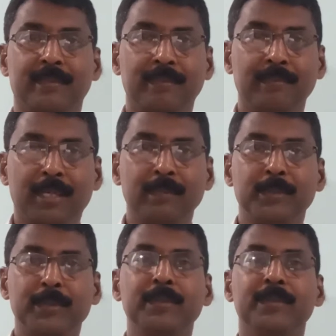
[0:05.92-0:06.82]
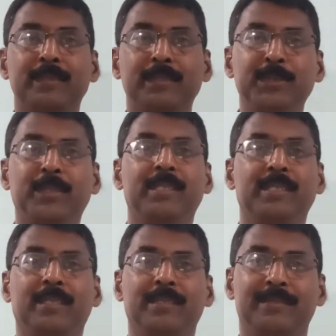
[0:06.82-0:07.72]
Welcome to
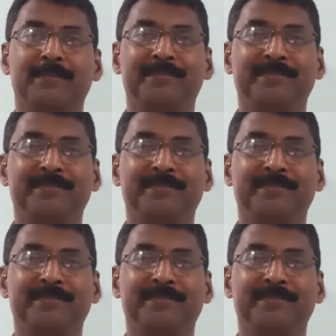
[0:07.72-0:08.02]
Zoology class.